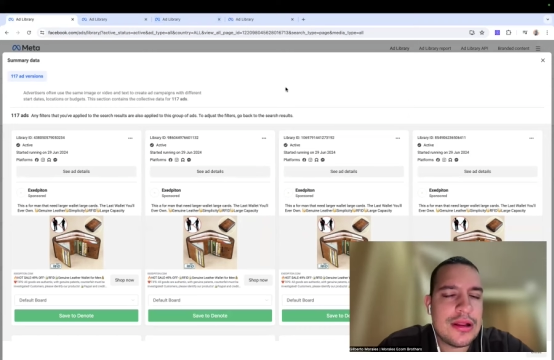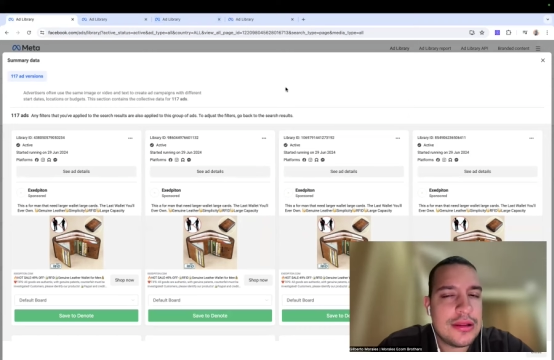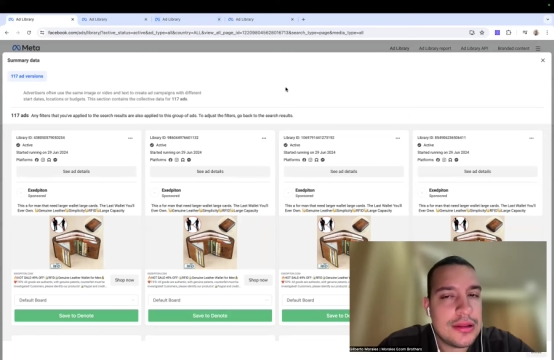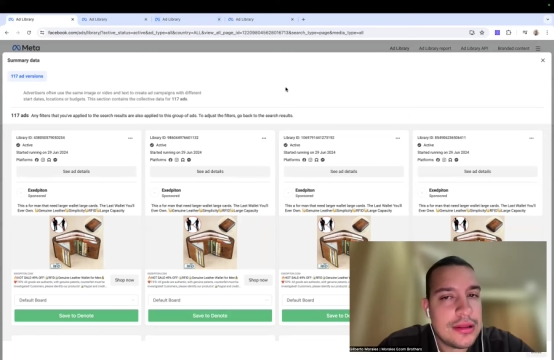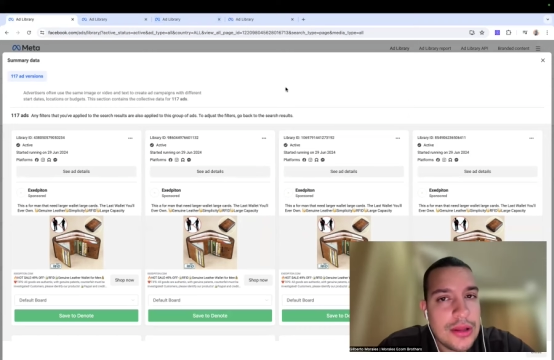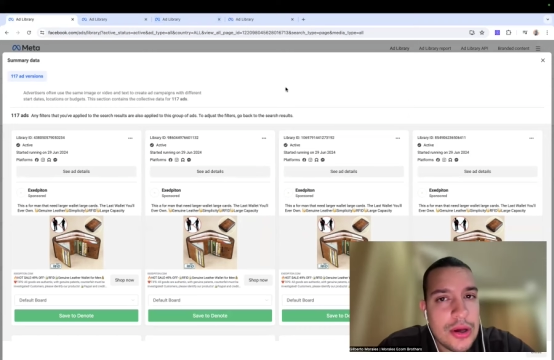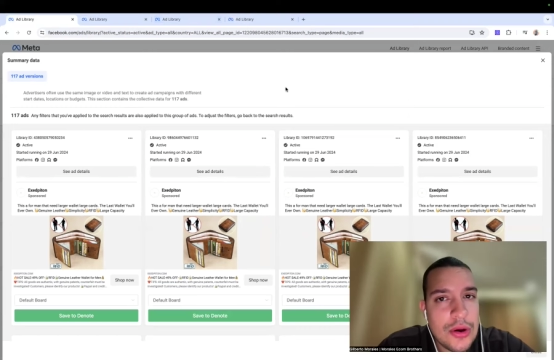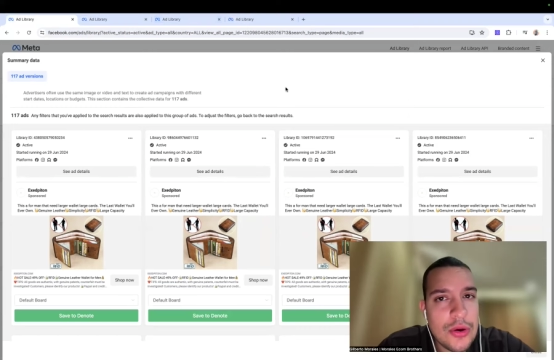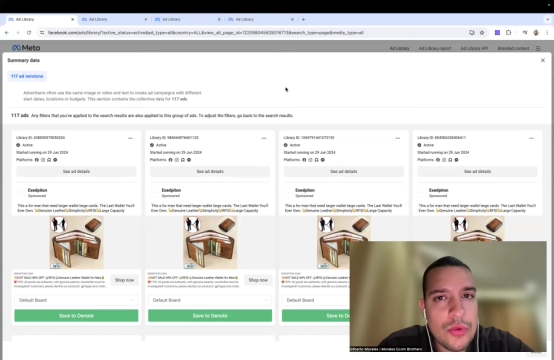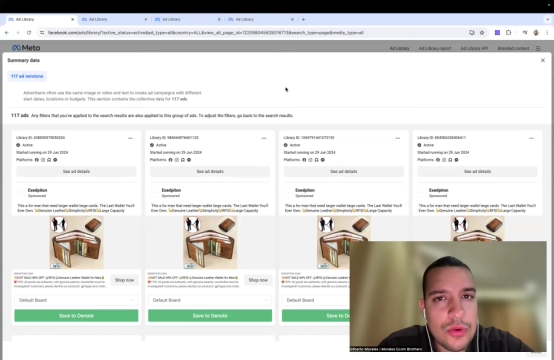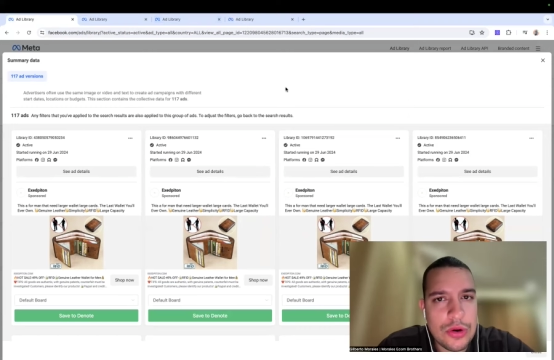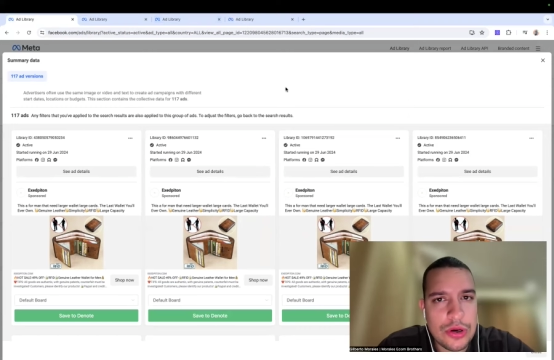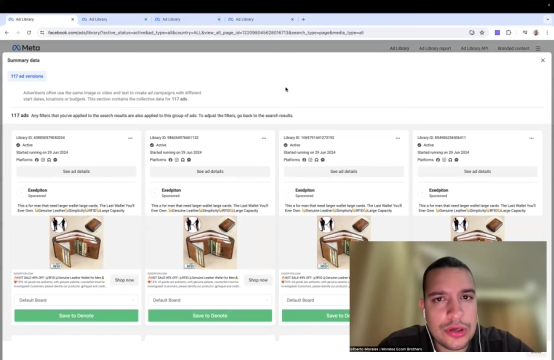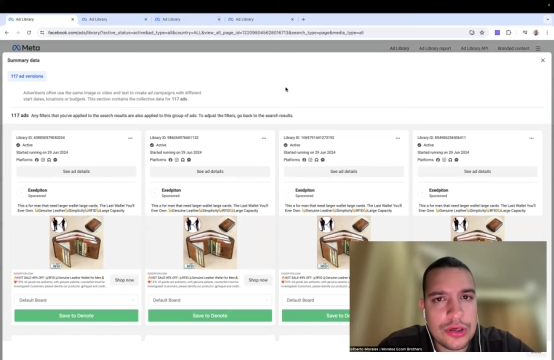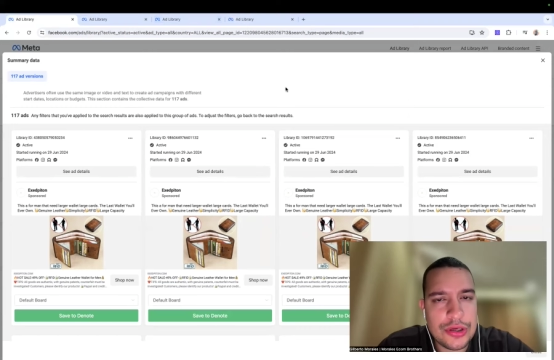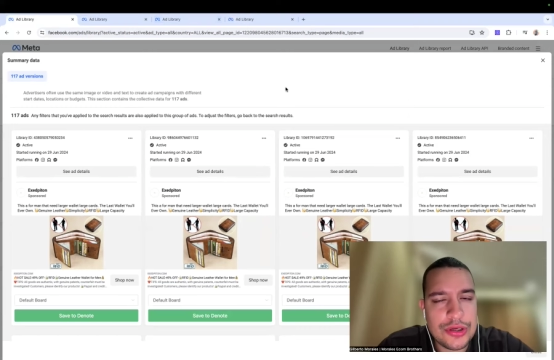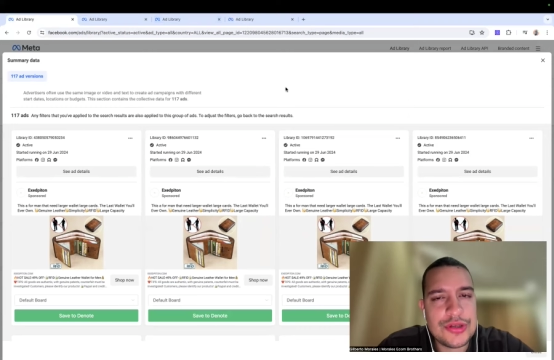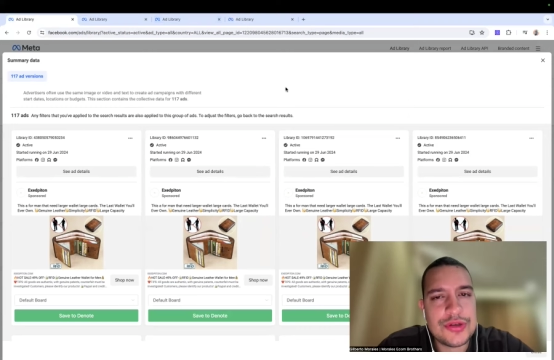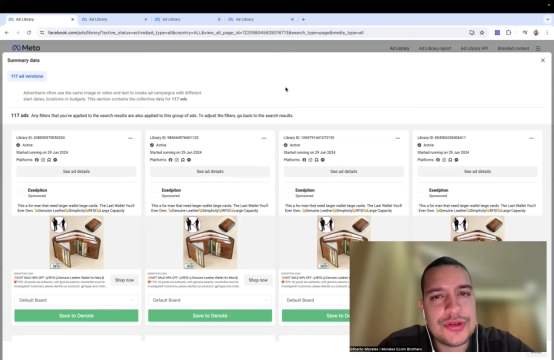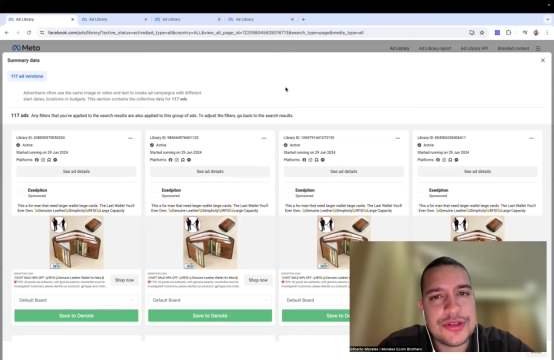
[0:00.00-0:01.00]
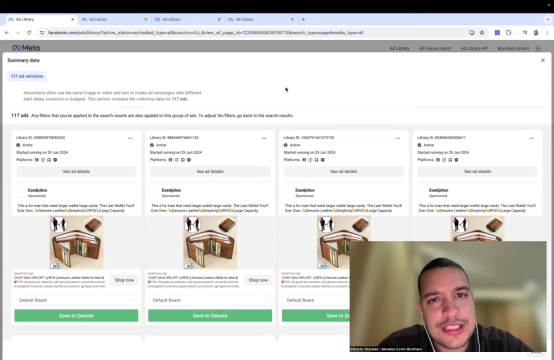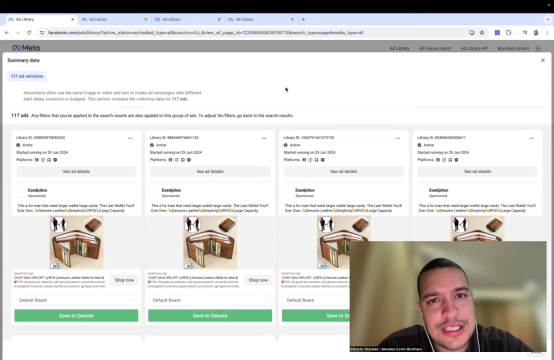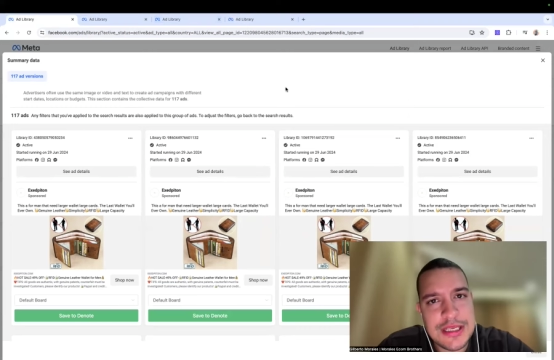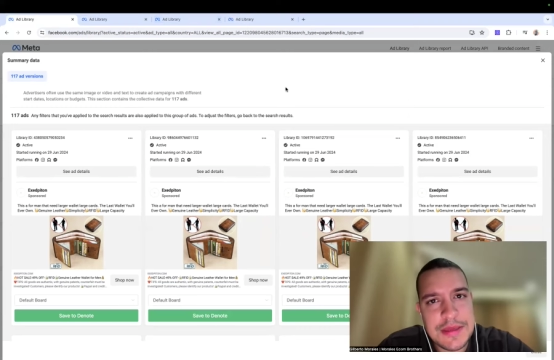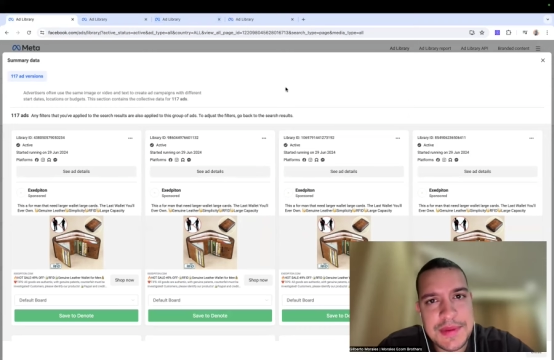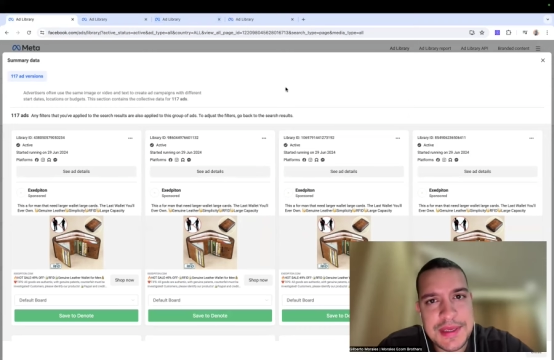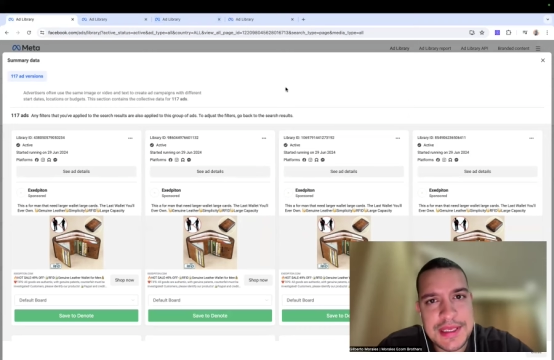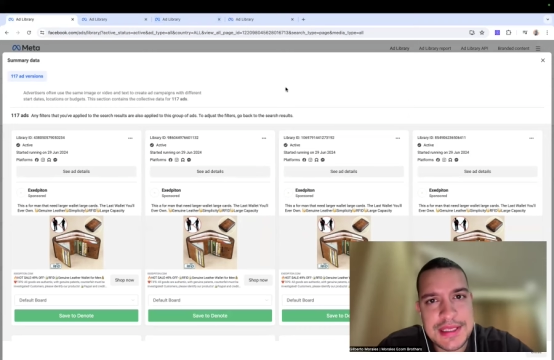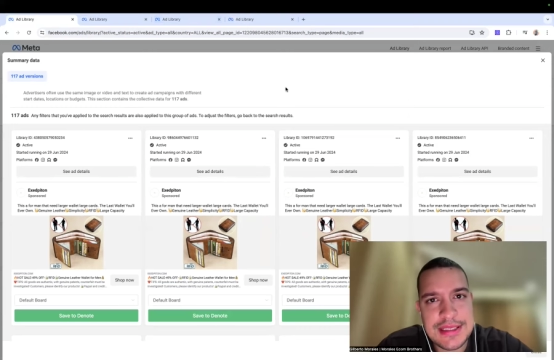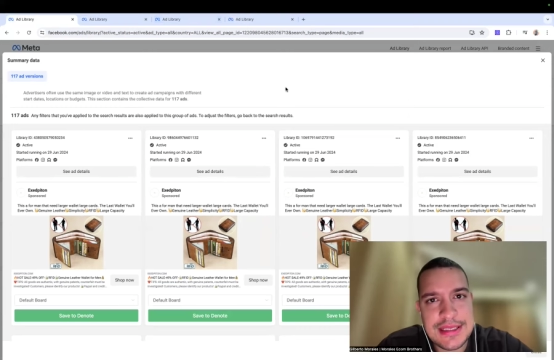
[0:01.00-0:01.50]
lower your
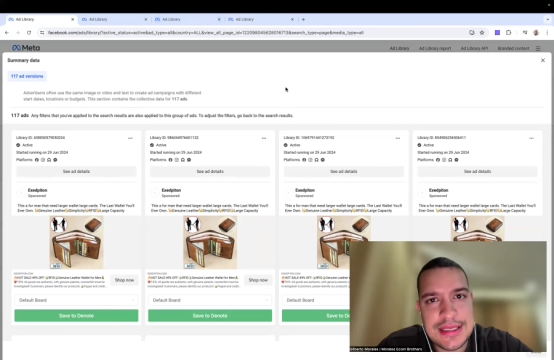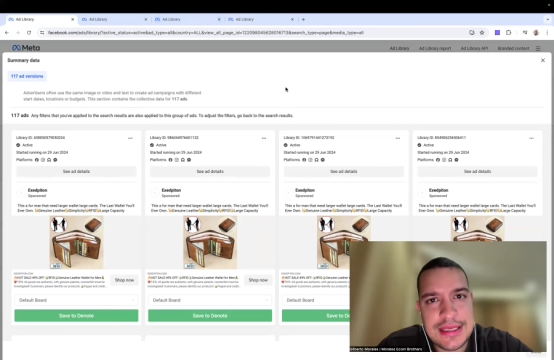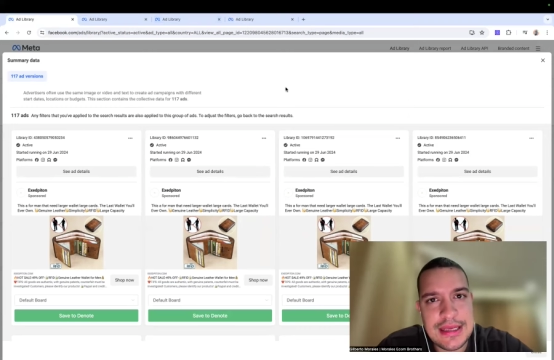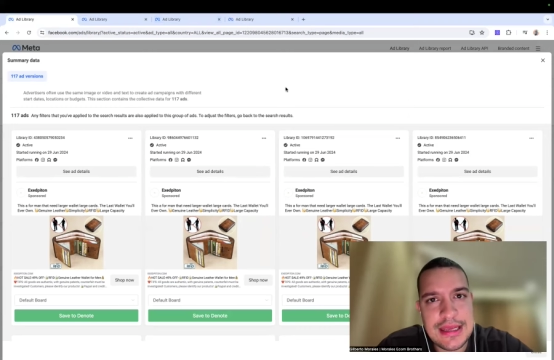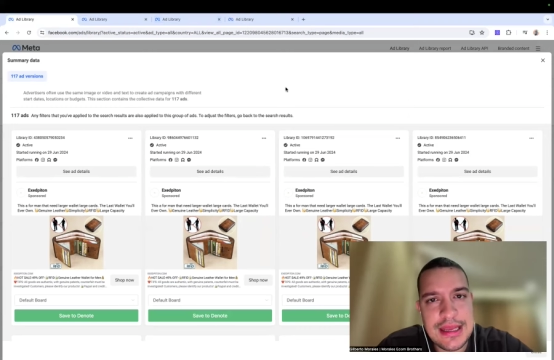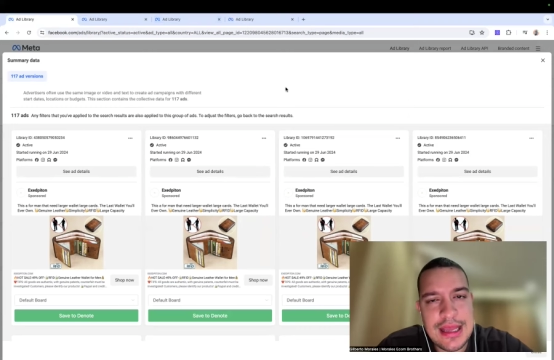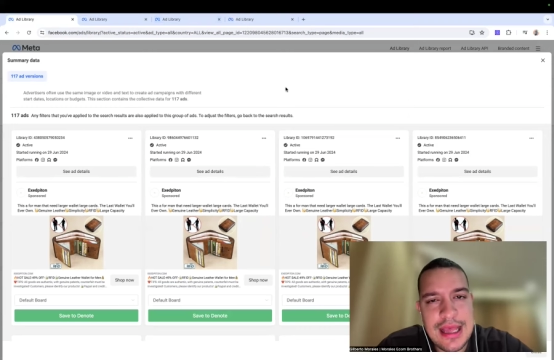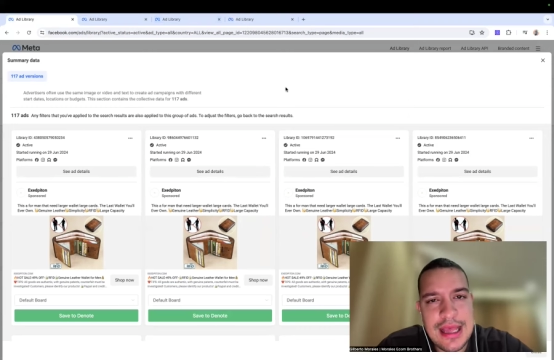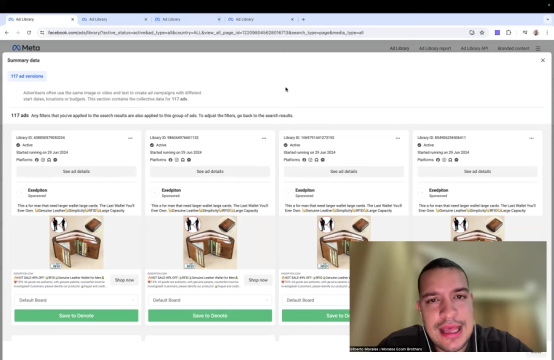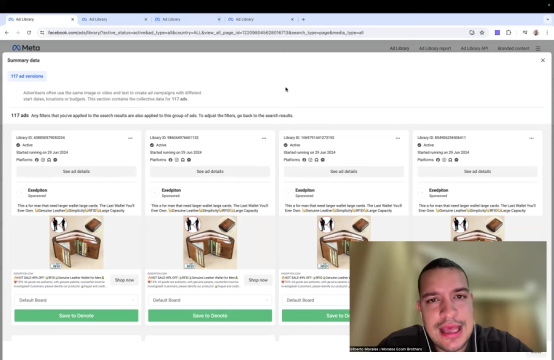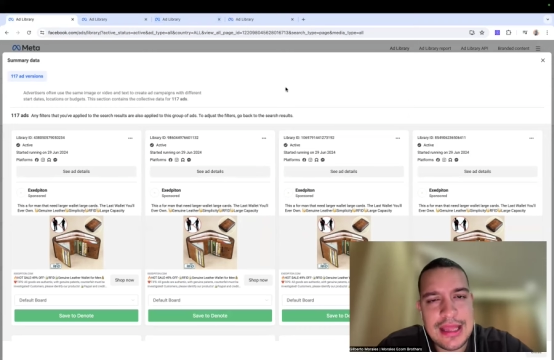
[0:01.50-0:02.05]
CPC,